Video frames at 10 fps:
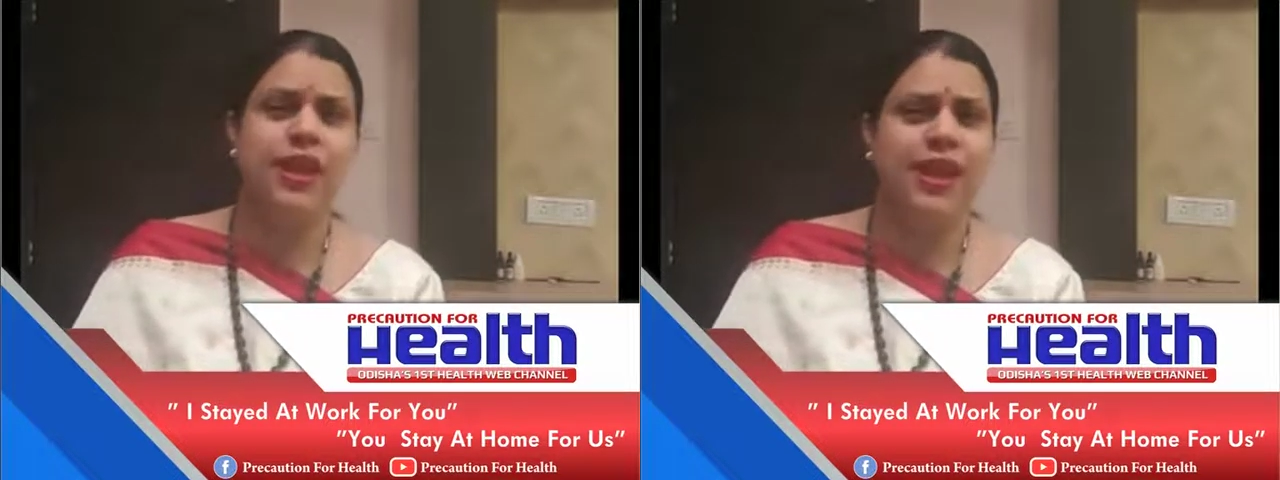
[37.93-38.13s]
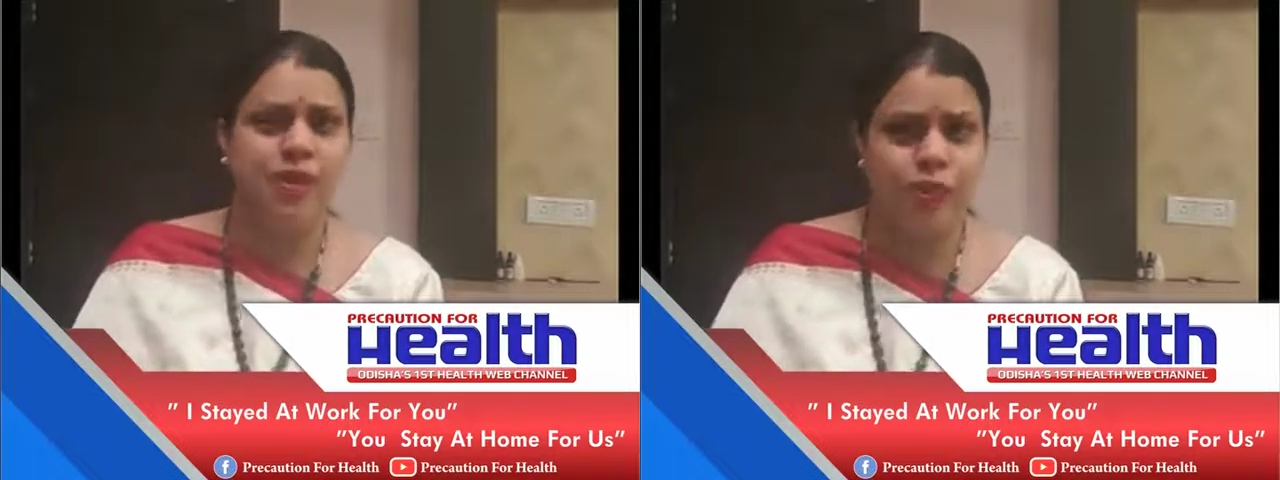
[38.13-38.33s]

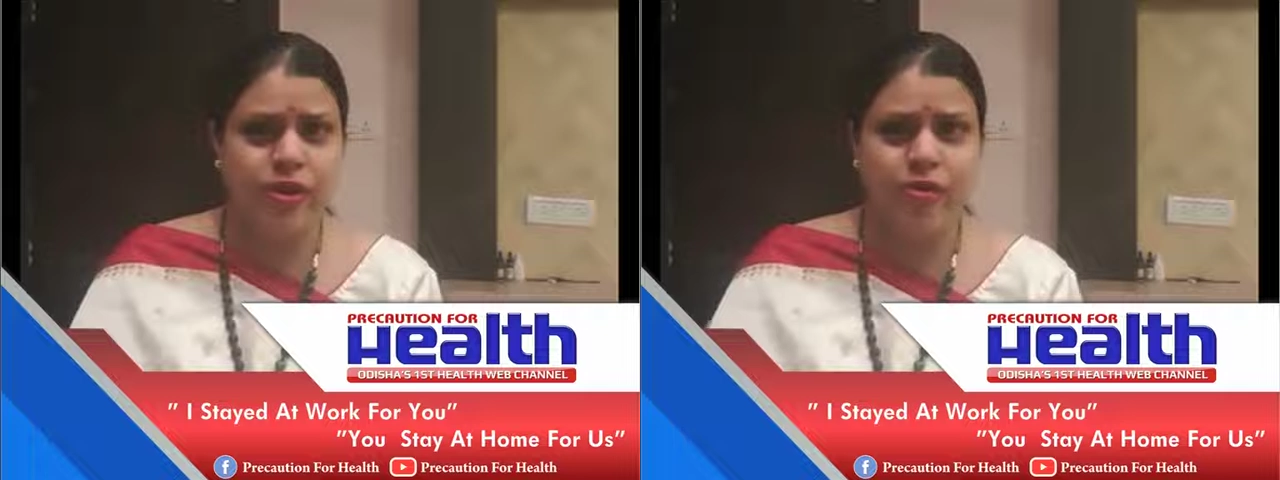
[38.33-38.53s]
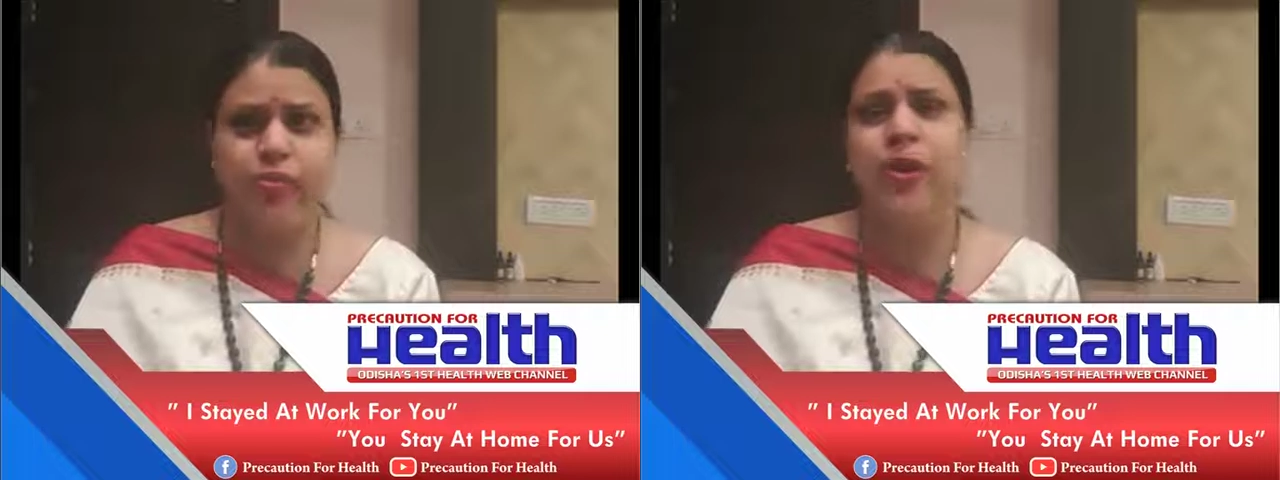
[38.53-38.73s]

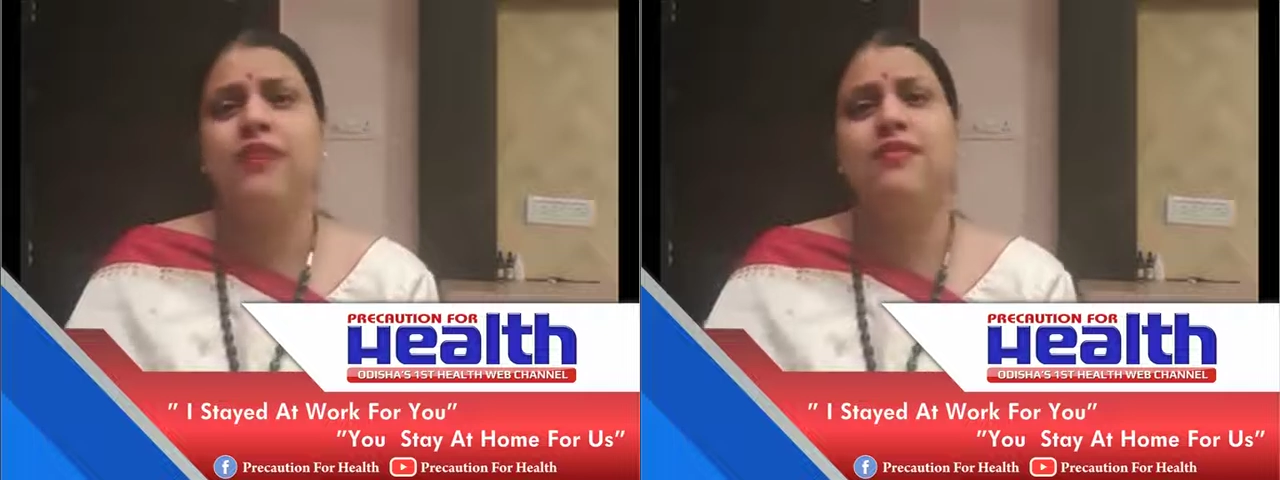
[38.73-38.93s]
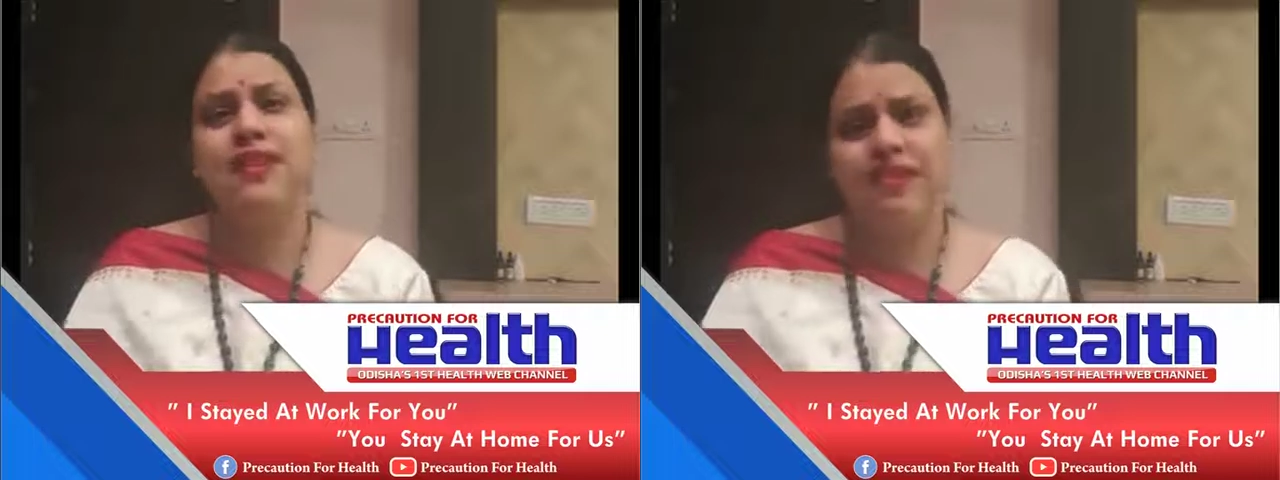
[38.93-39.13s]
anyone who
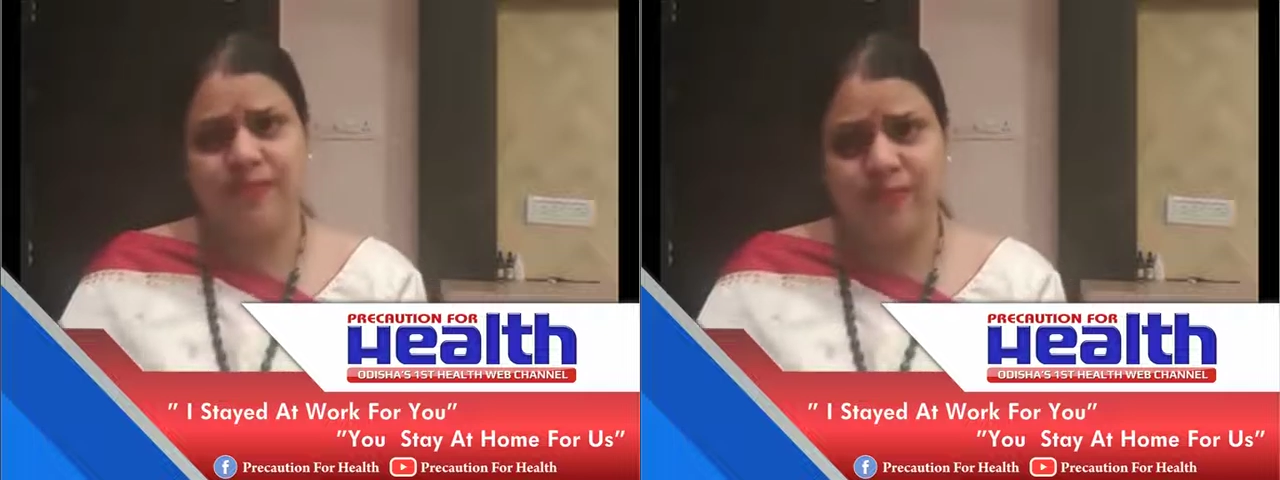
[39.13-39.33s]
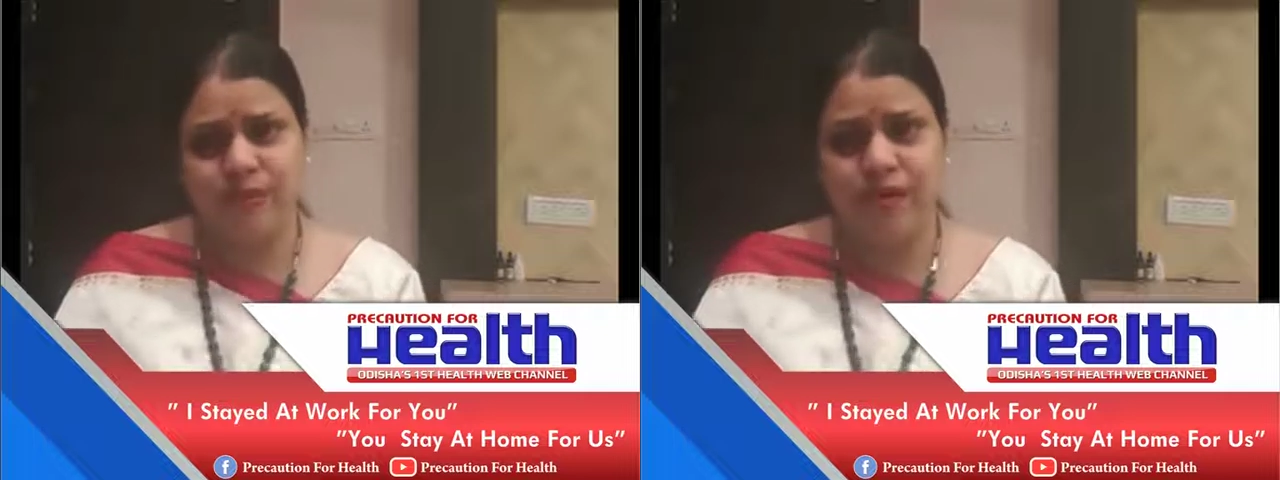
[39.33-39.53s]
has any
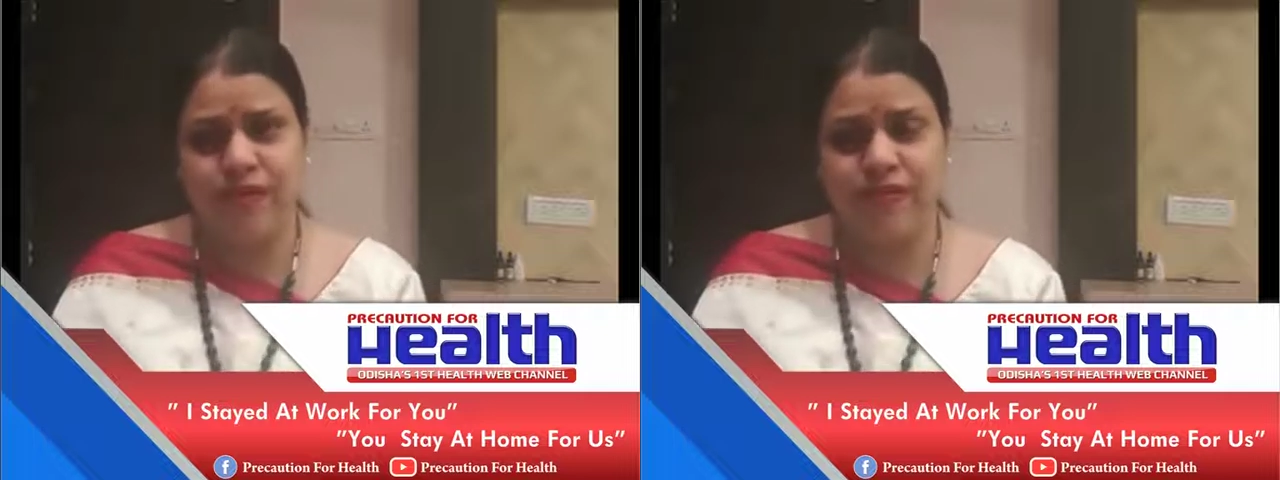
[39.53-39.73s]
respiratory